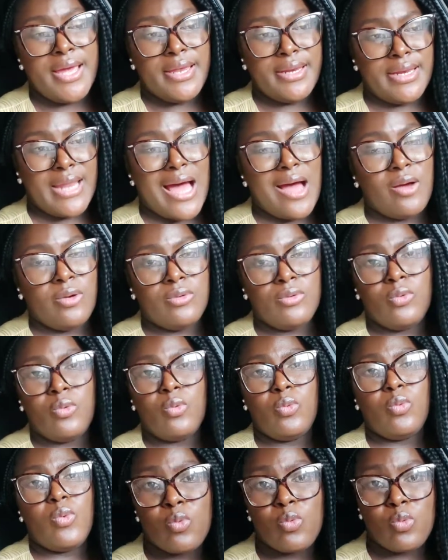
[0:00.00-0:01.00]
Now,
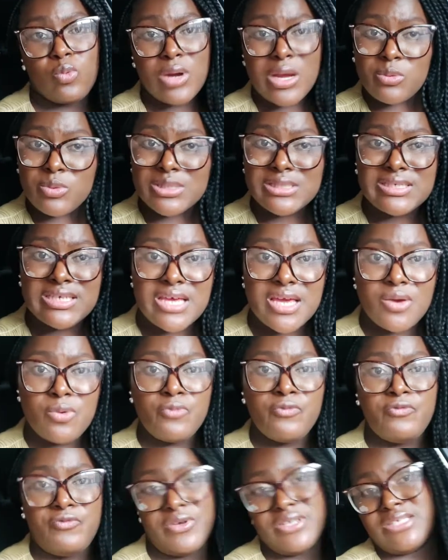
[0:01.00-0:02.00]
when we say
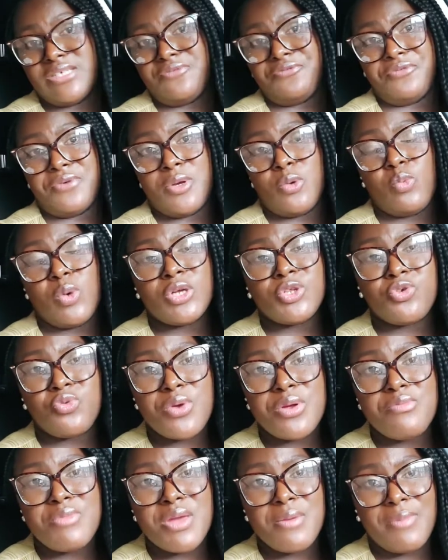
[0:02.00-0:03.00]
visa-free, what do
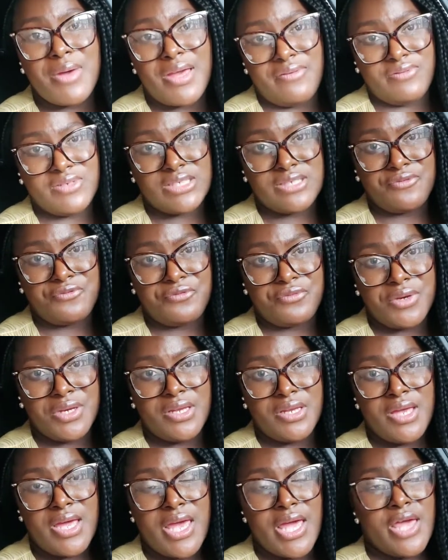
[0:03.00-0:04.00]
we mean by
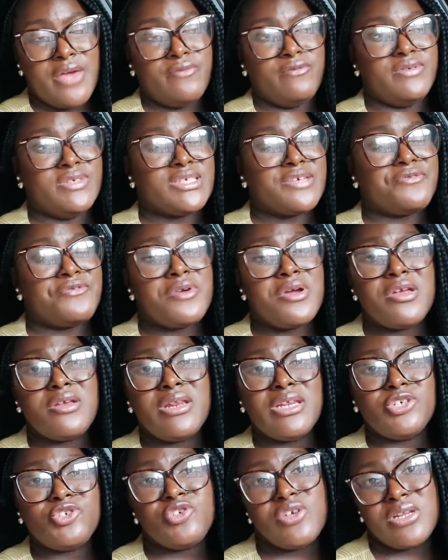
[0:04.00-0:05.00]
visa-free? Visa-free
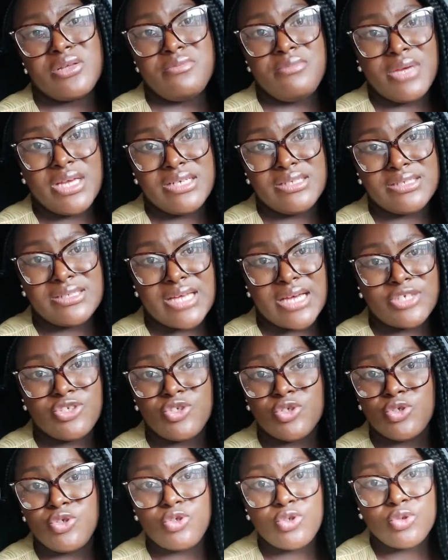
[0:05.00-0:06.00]
literally means that
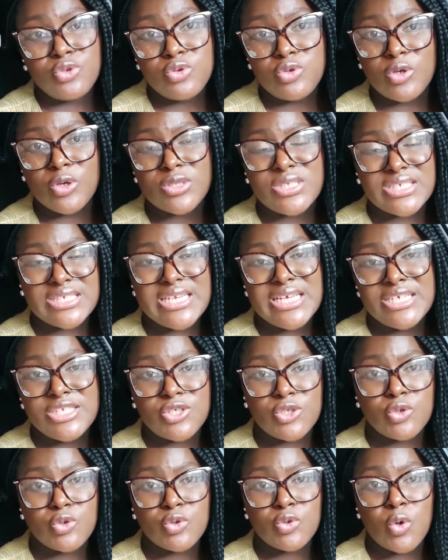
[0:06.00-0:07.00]
you do not need
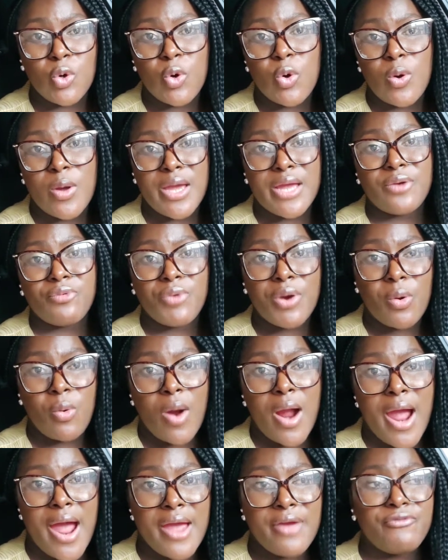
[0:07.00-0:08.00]
to go and
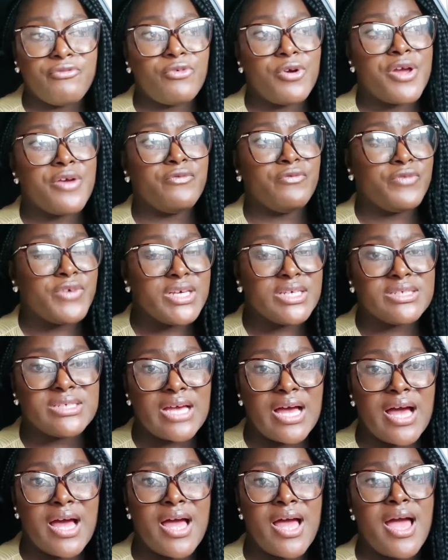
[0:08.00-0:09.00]
require for a
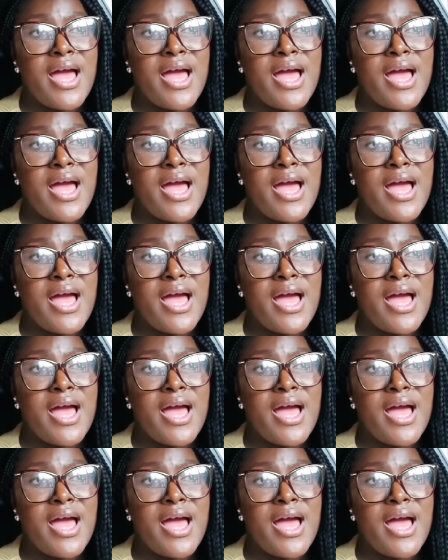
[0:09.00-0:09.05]
visa